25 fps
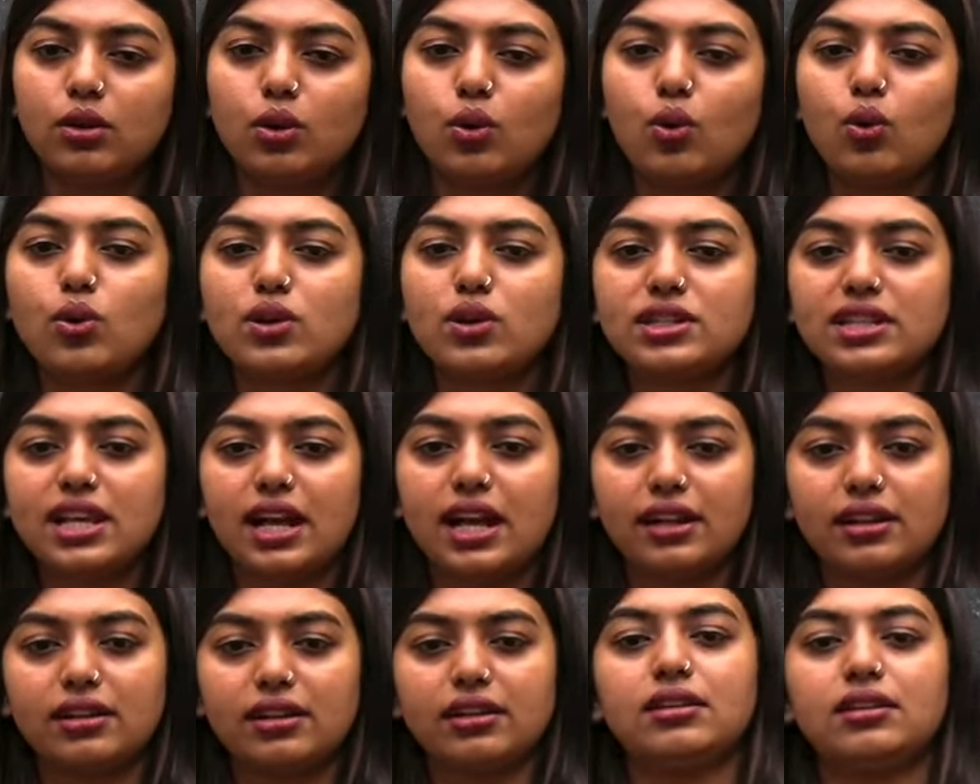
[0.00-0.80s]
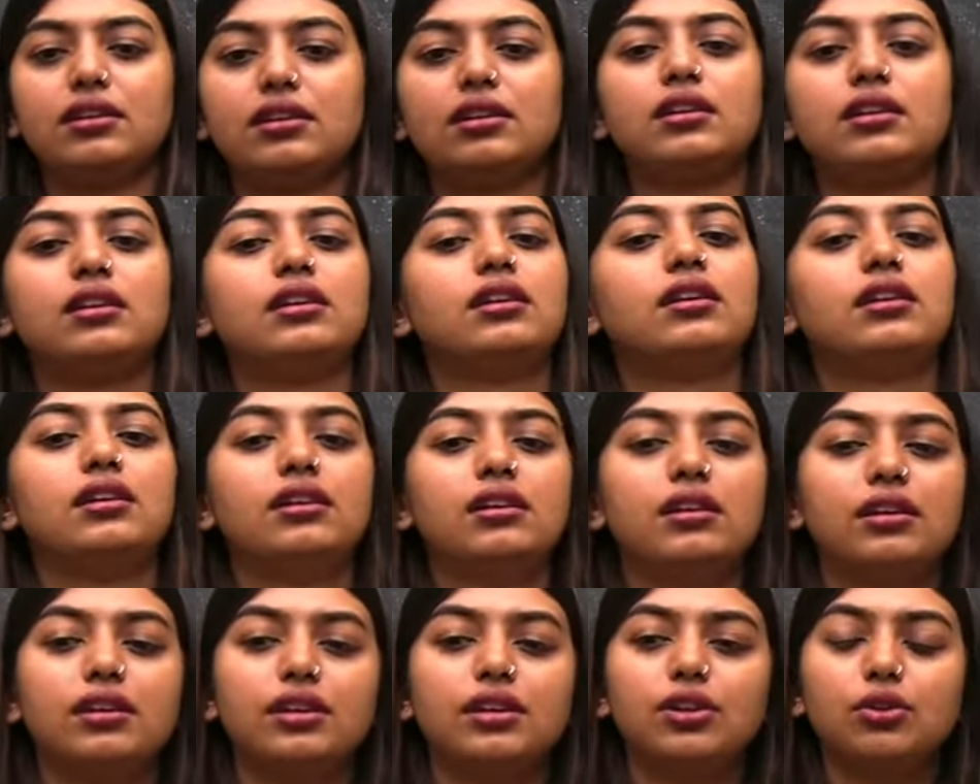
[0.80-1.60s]
Who is that?
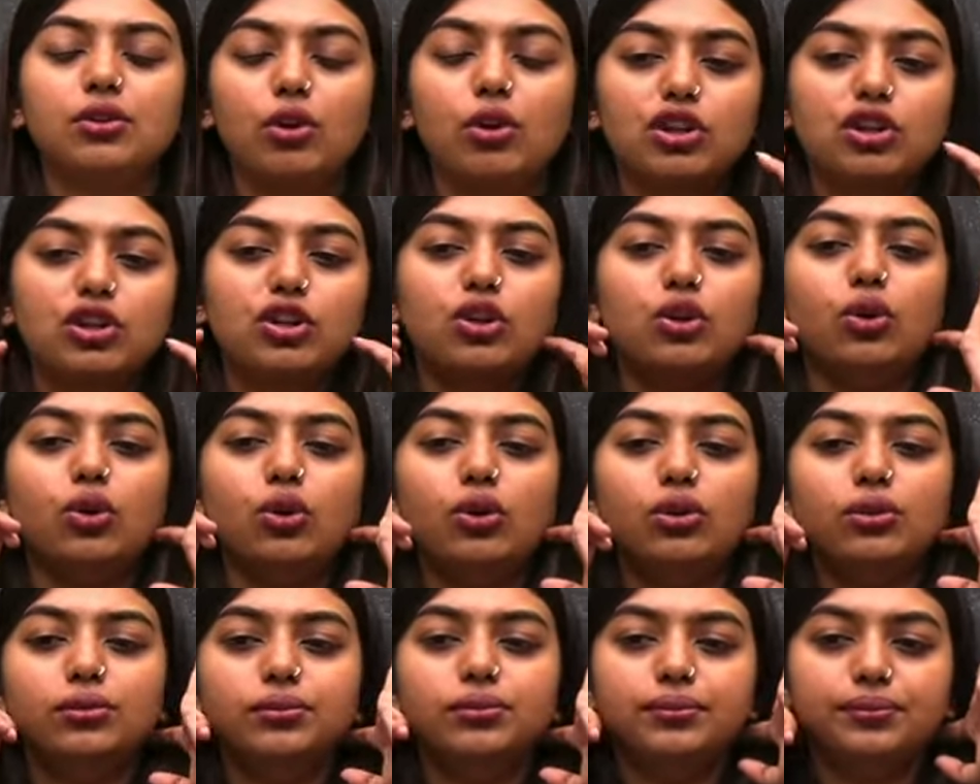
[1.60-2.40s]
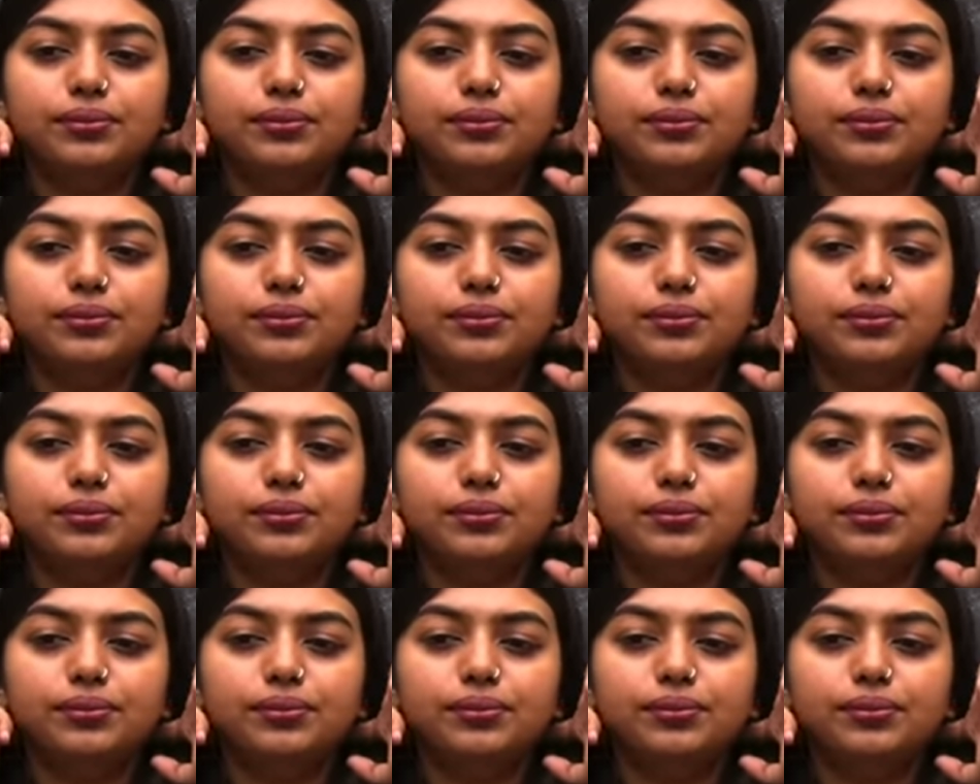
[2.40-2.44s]
You want clue?